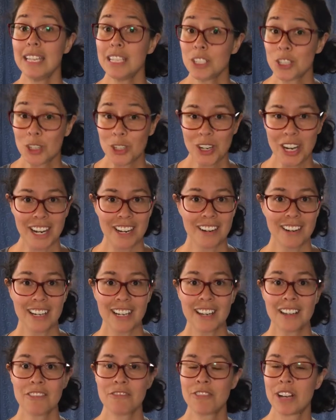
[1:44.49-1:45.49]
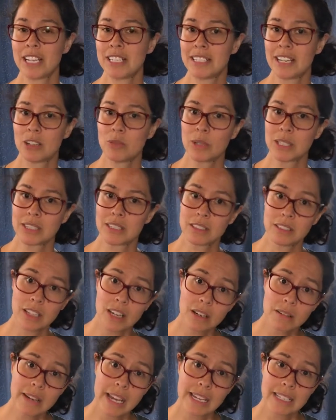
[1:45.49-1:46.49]
in your area, find out what the
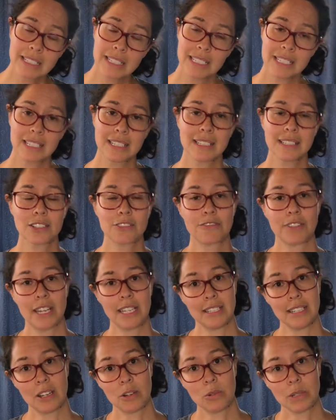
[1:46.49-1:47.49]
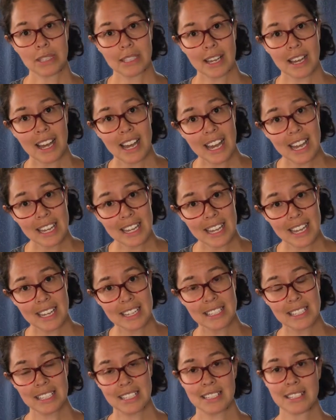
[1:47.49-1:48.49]
low end is, find out what the high
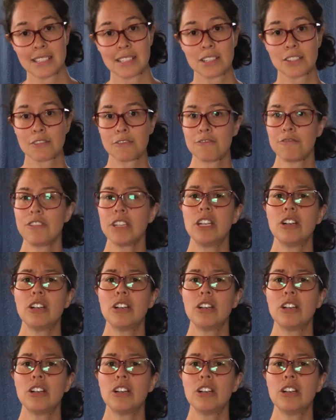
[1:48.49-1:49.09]
end is,